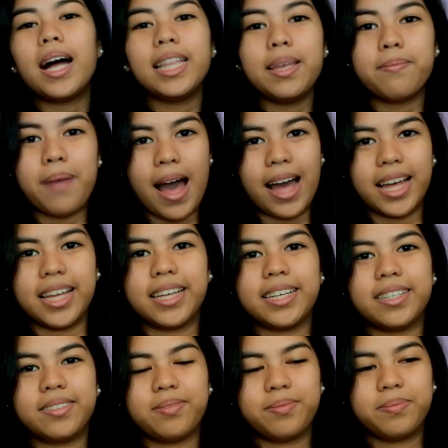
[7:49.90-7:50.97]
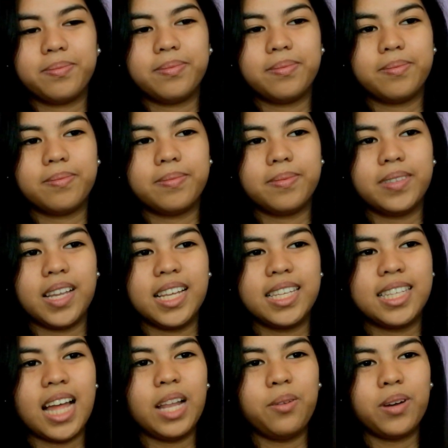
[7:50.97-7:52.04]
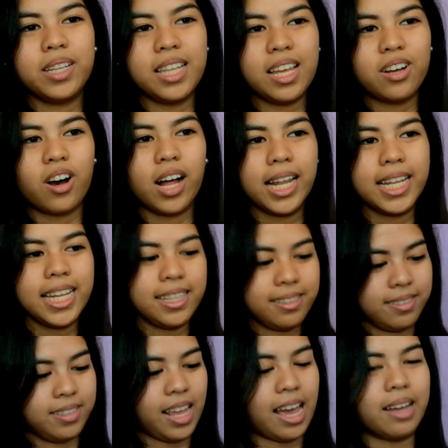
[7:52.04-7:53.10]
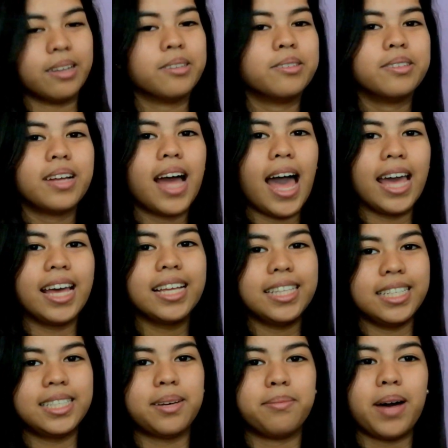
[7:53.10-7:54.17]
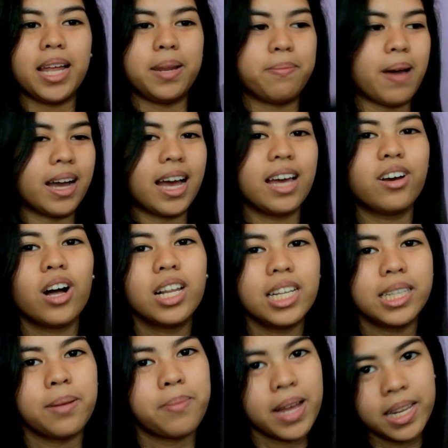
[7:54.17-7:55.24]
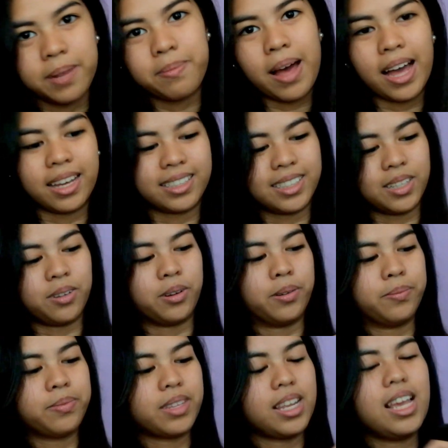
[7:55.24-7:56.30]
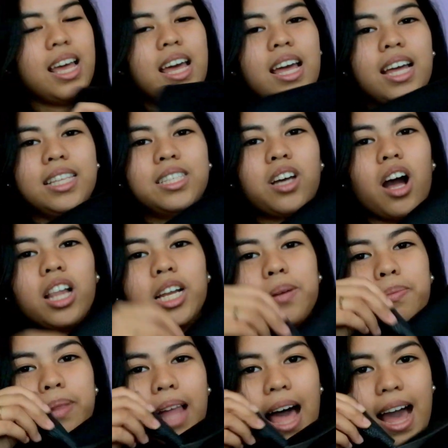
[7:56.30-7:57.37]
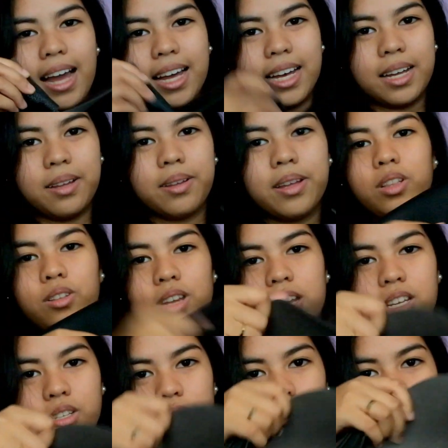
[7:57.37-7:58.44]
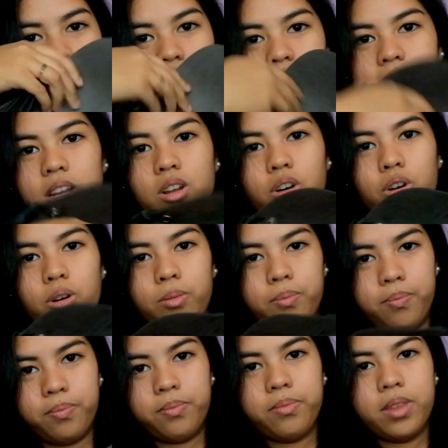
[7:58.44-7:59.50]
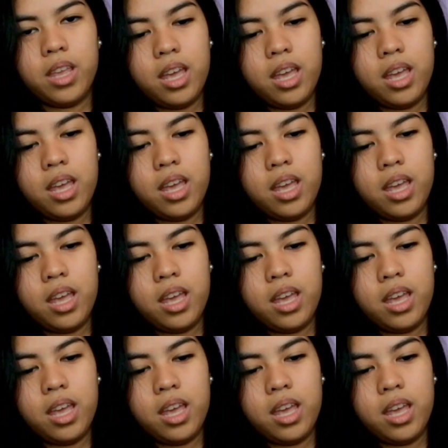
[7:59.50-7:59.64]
body bag. Is that what they call it? Yeah. I guess it's a body bag. I call it a body bag. So, it's color black. So, ito lang itsura niya sa loob.